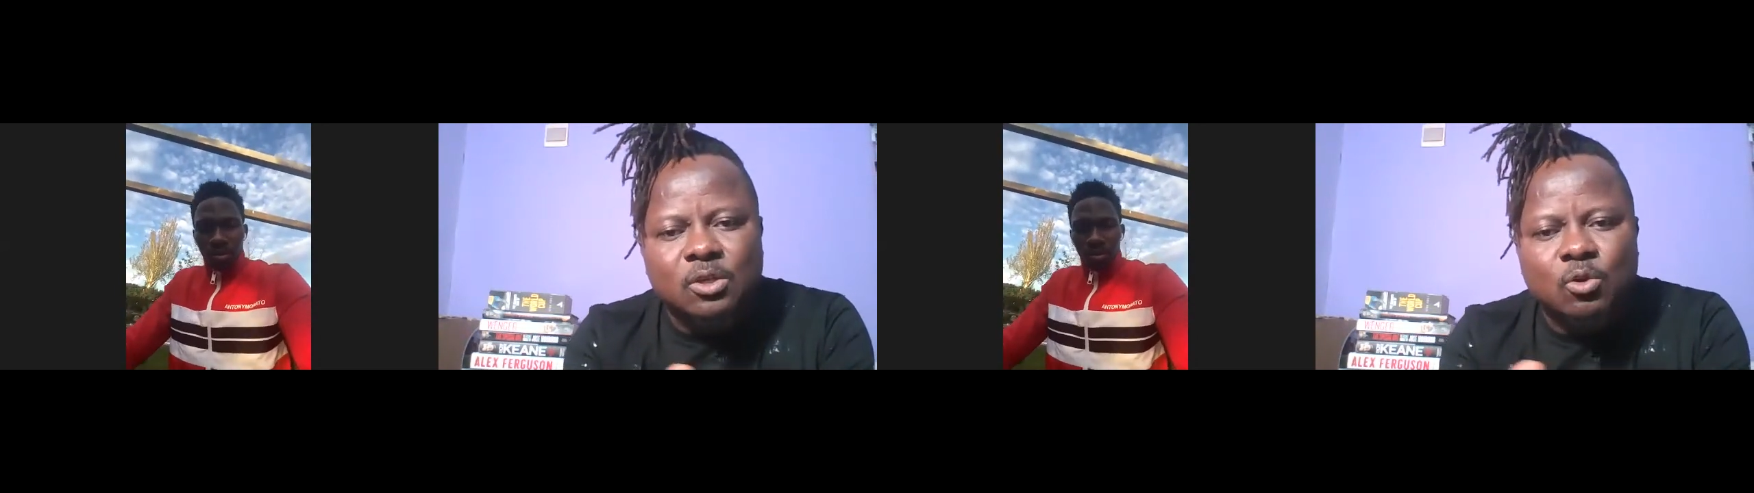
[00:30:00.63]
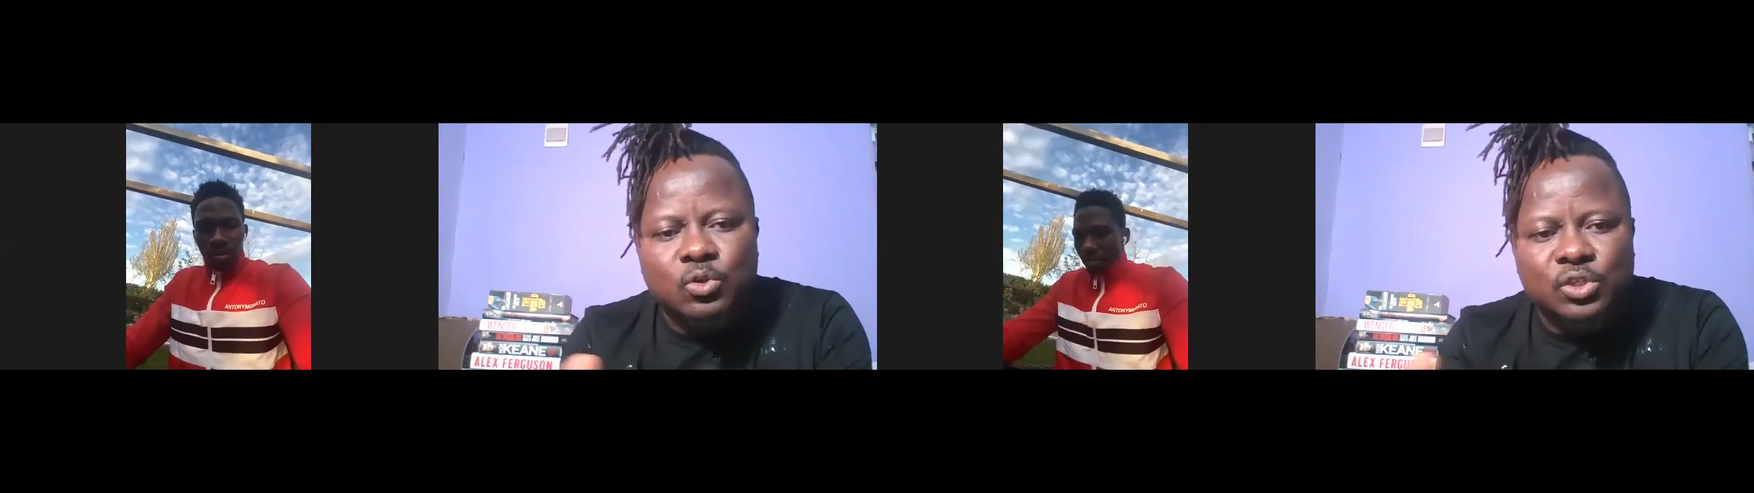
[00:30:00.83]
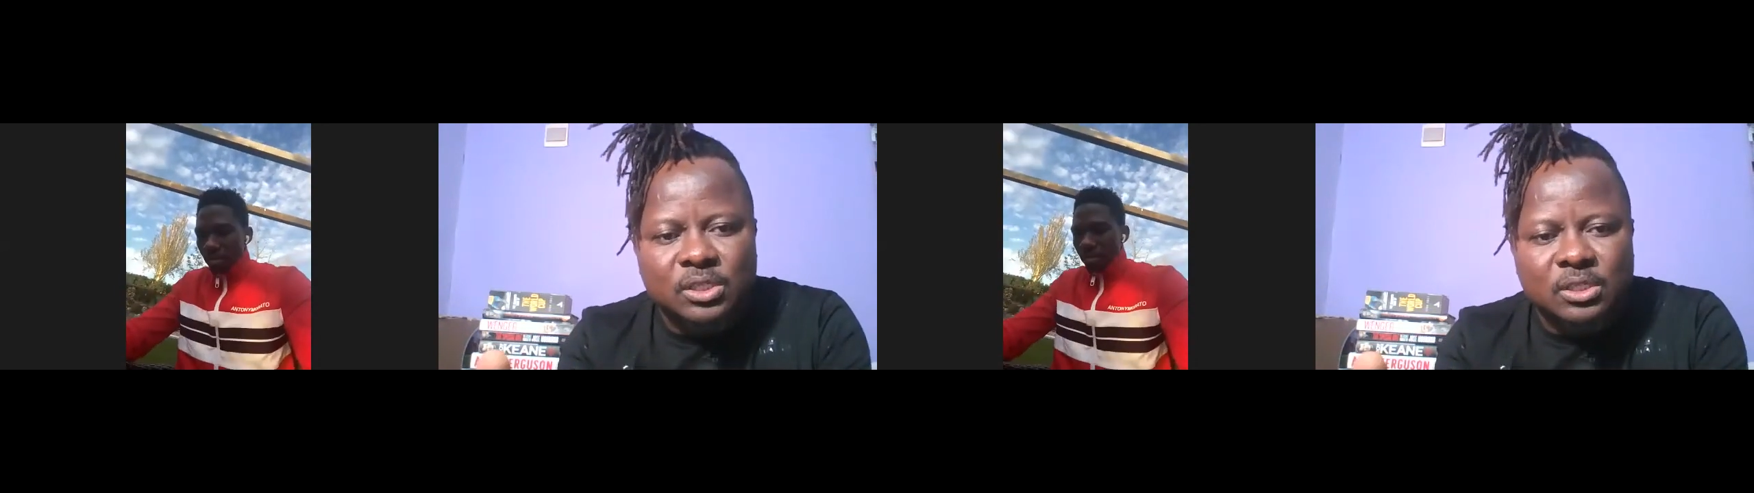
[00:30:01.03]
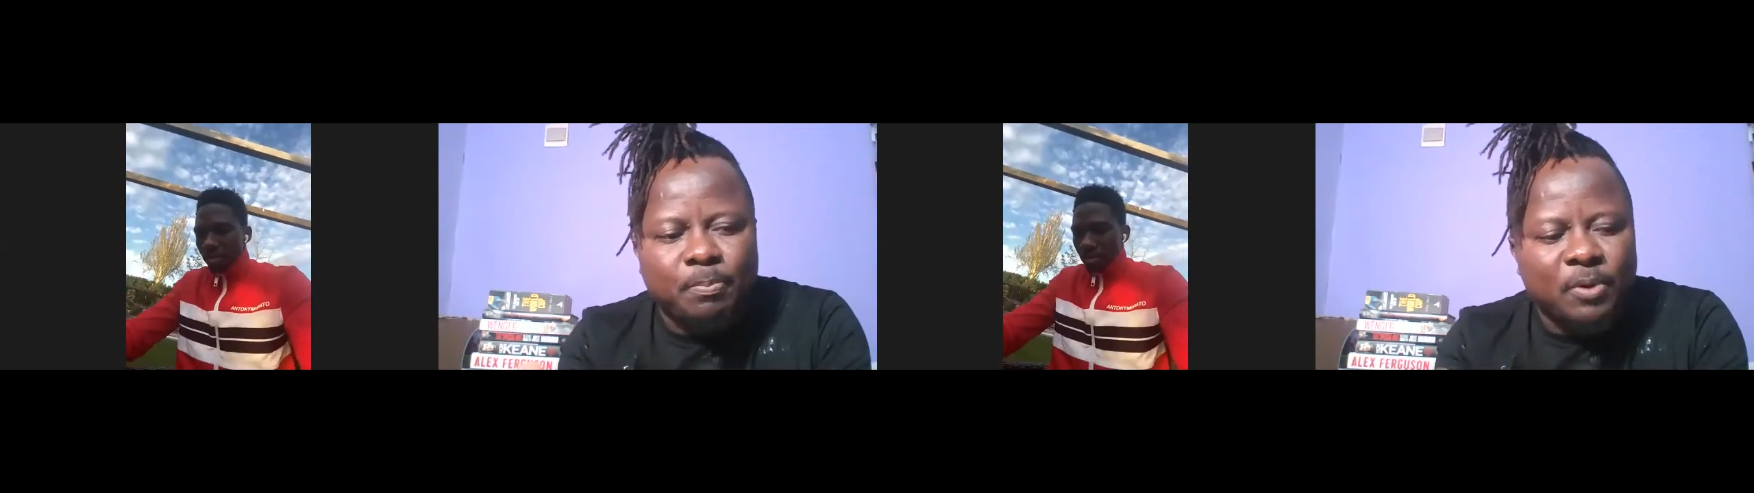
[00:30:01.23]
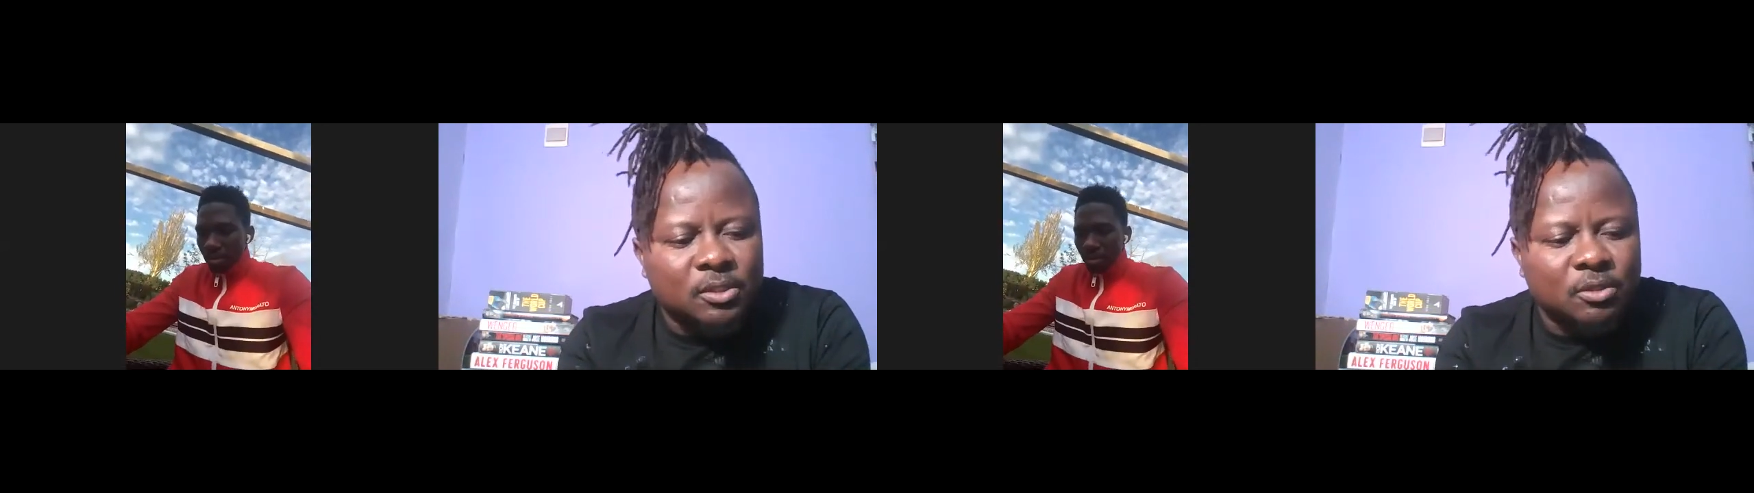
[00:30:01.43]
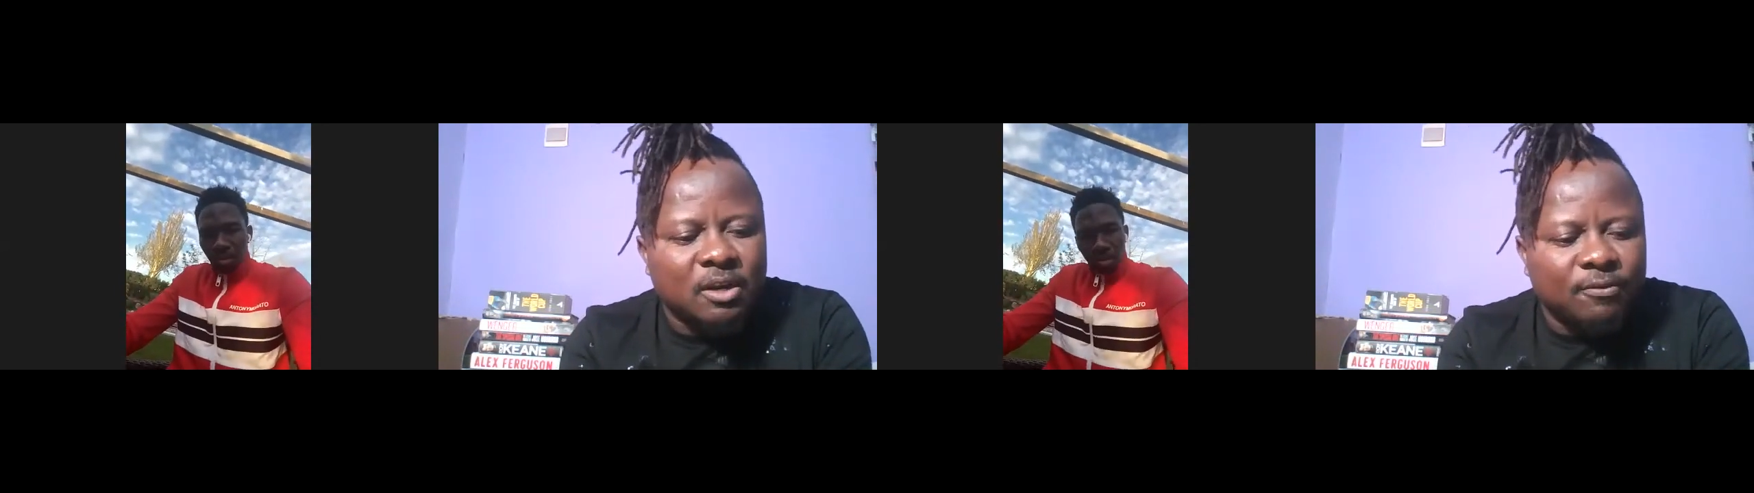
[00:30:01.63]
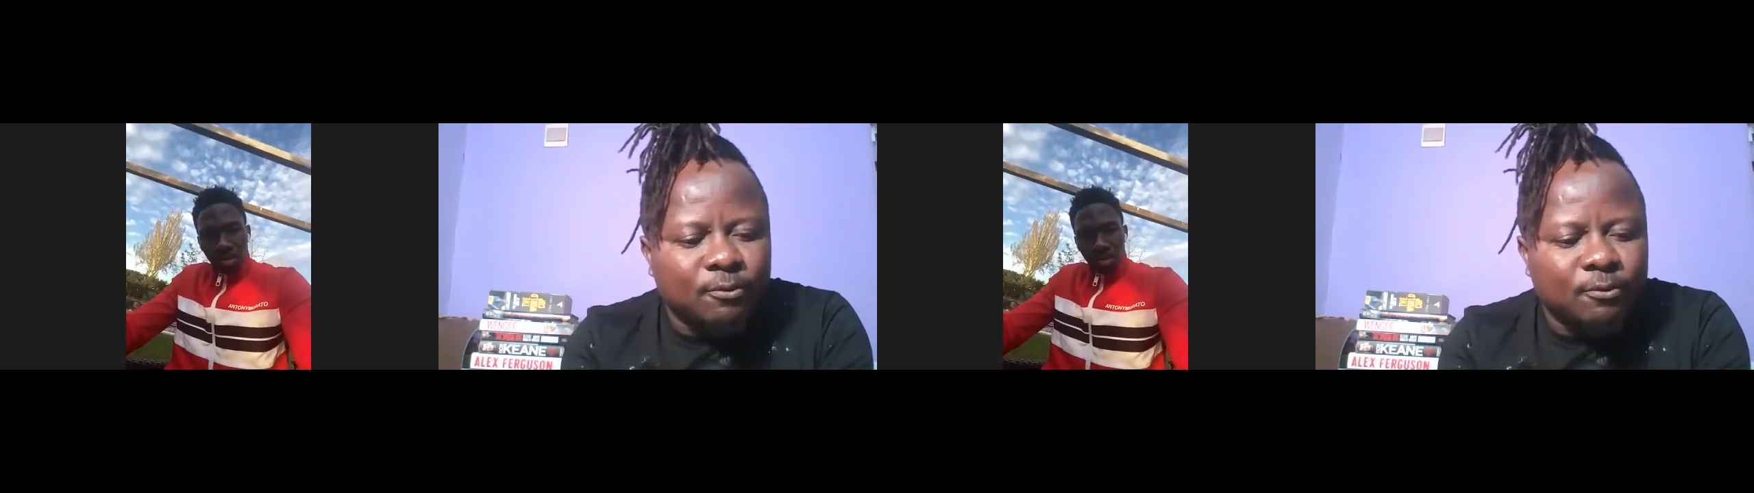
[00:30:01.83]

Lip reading: coaches, a plethora of